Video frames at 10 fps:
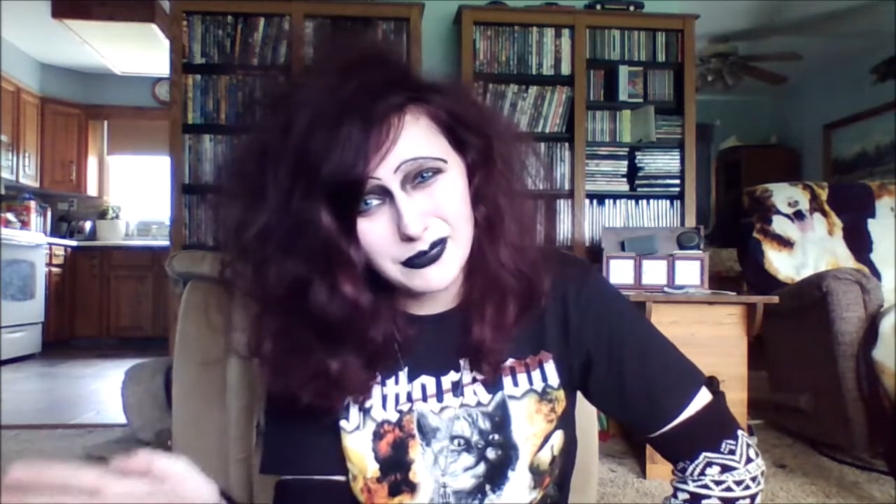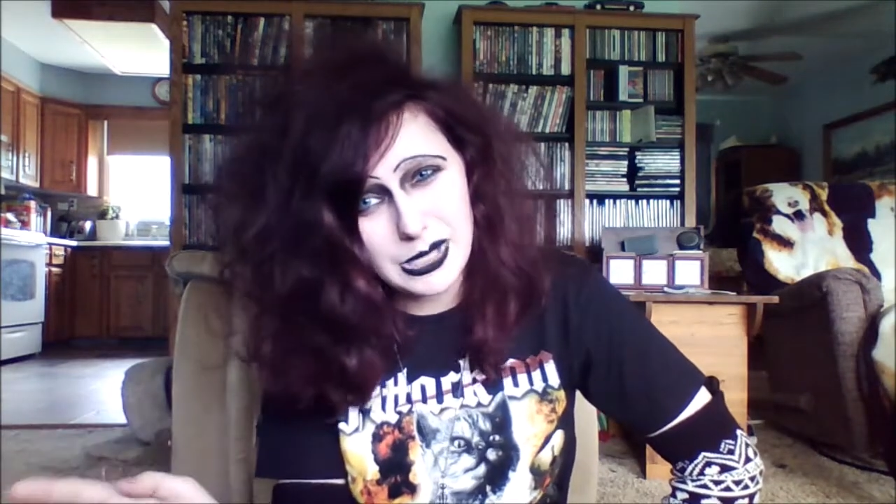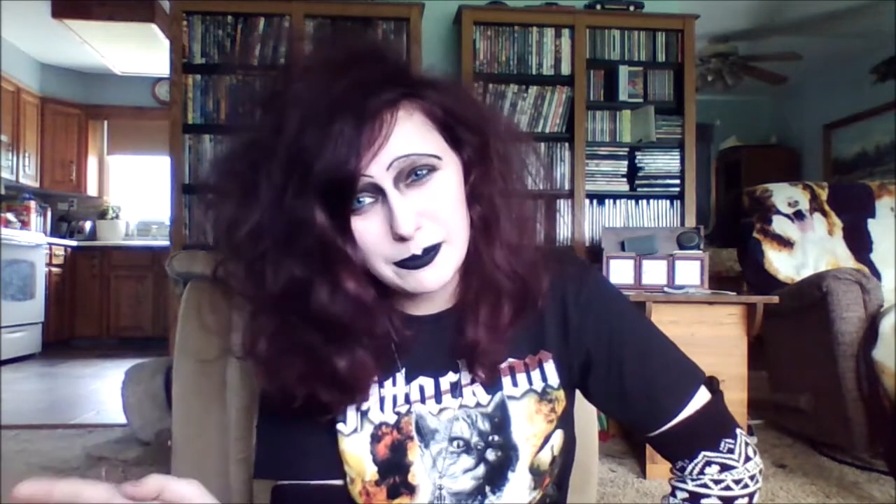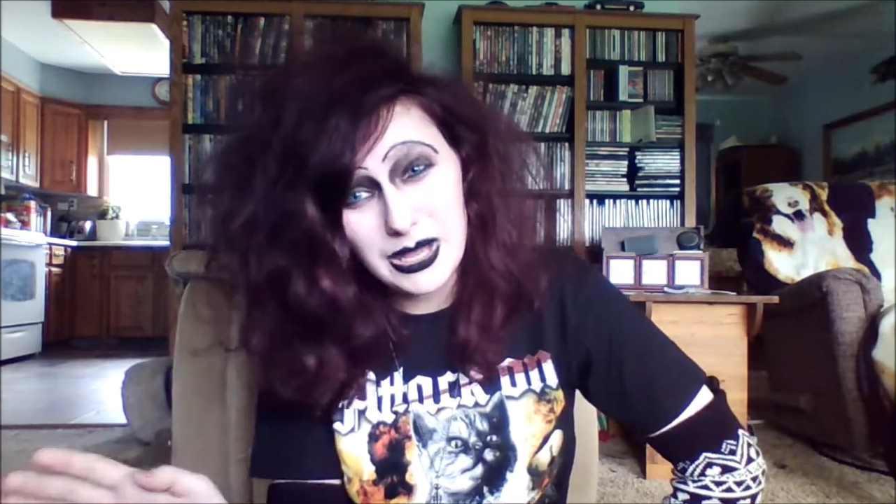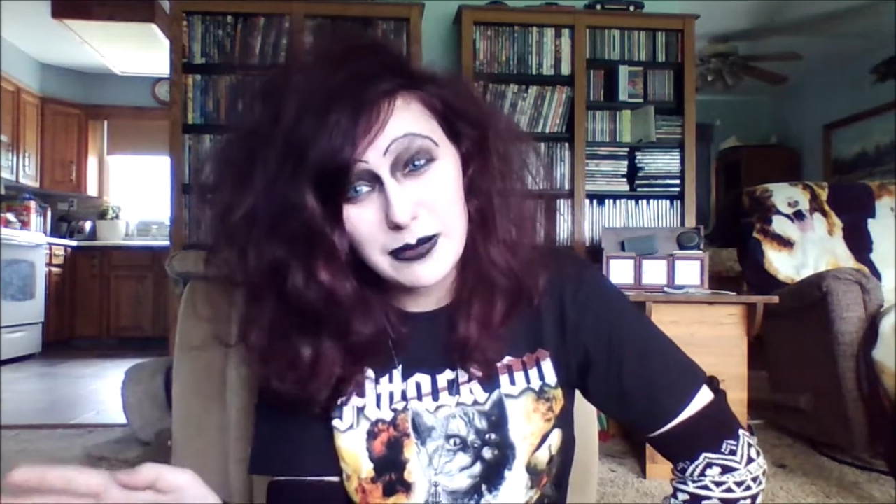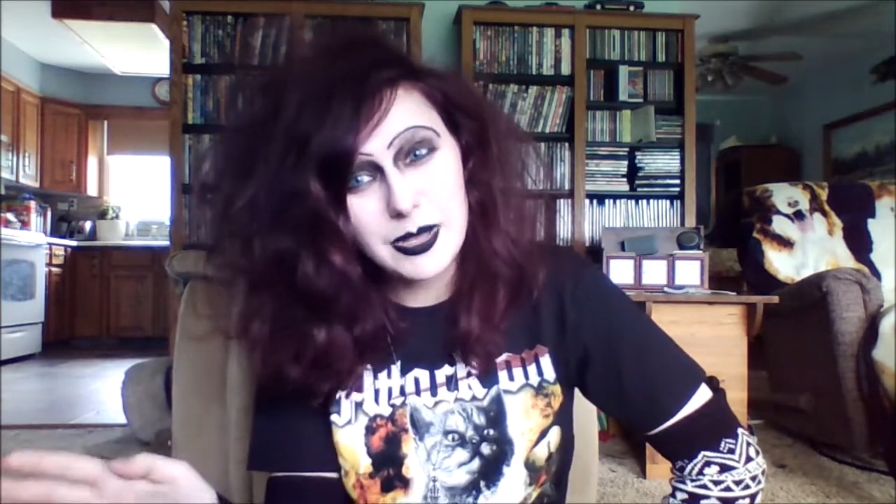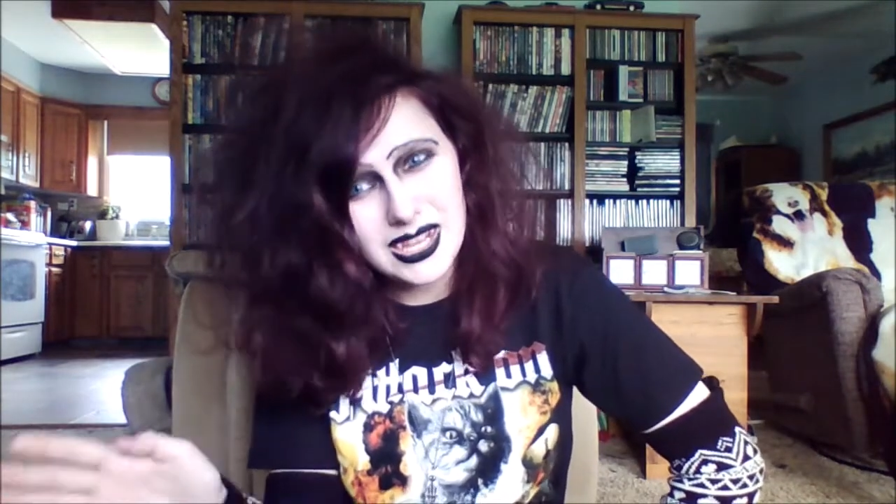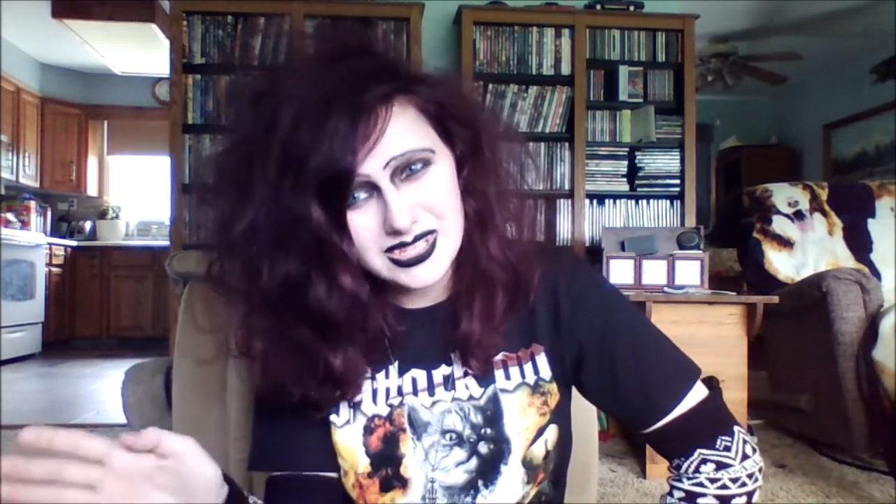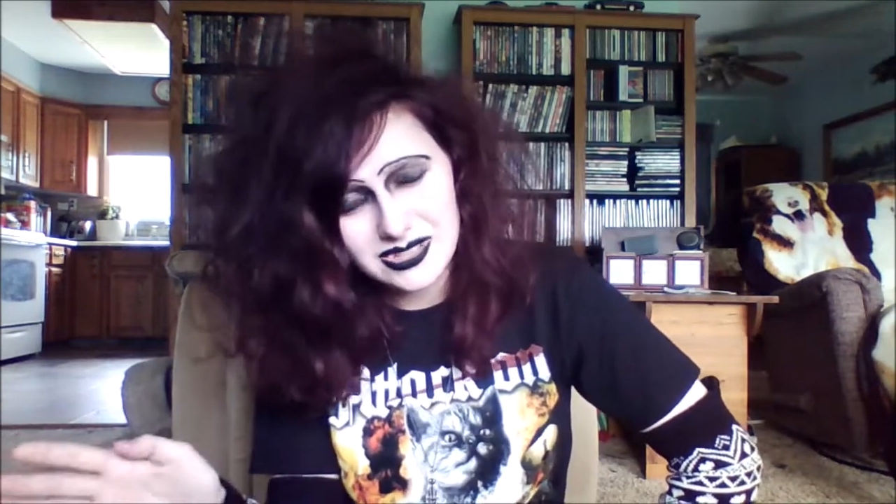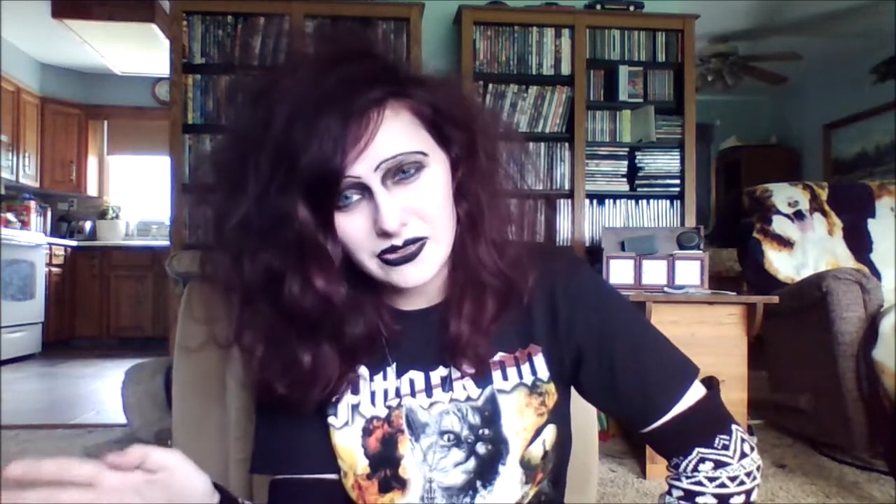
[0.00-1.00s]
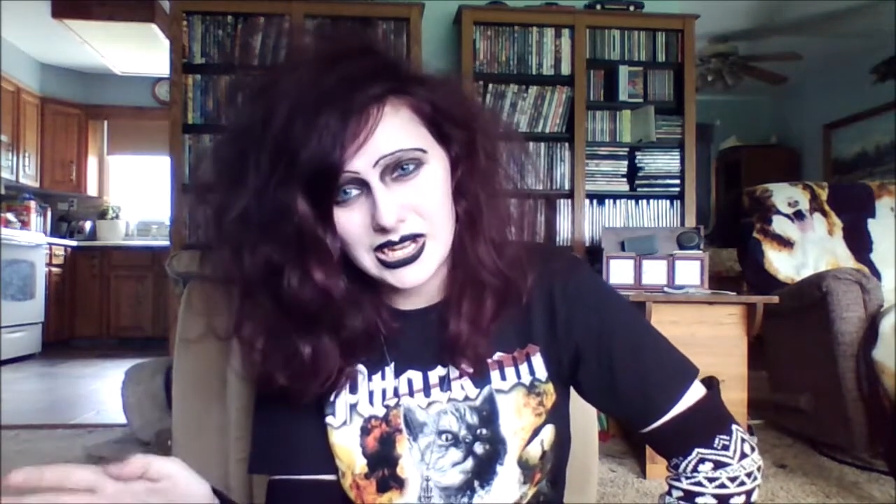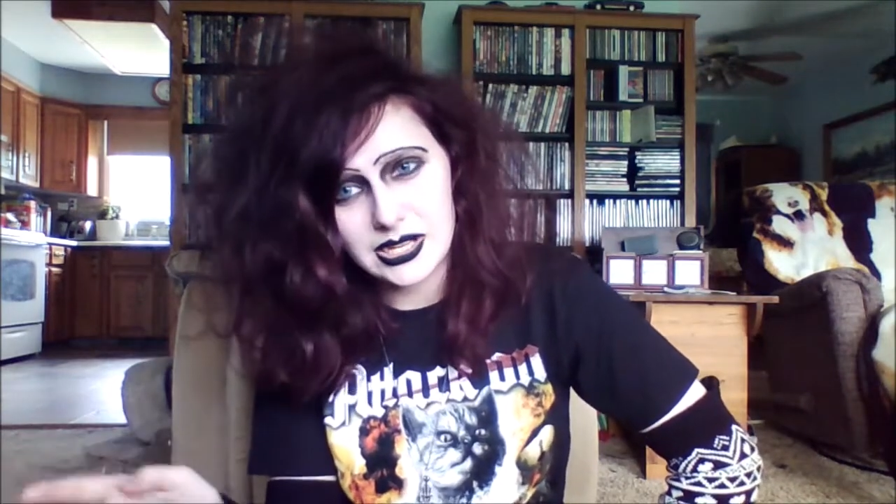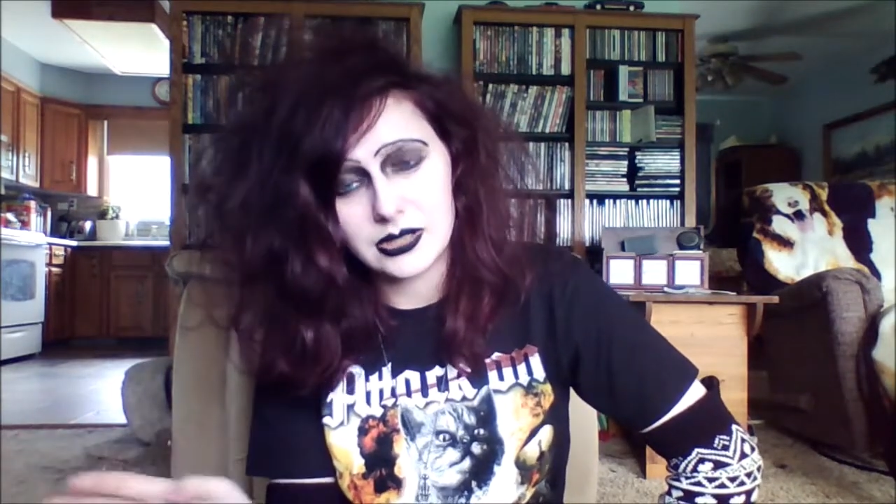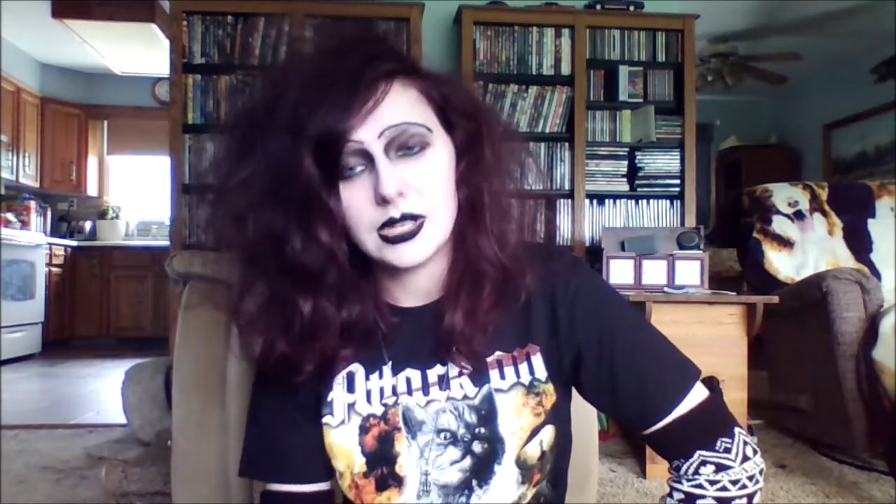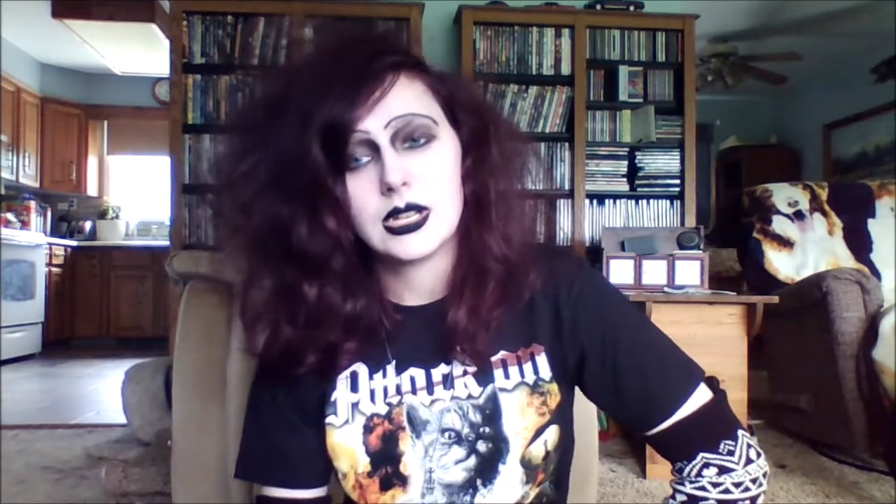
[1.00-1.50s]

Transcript: maybe get a Savannah.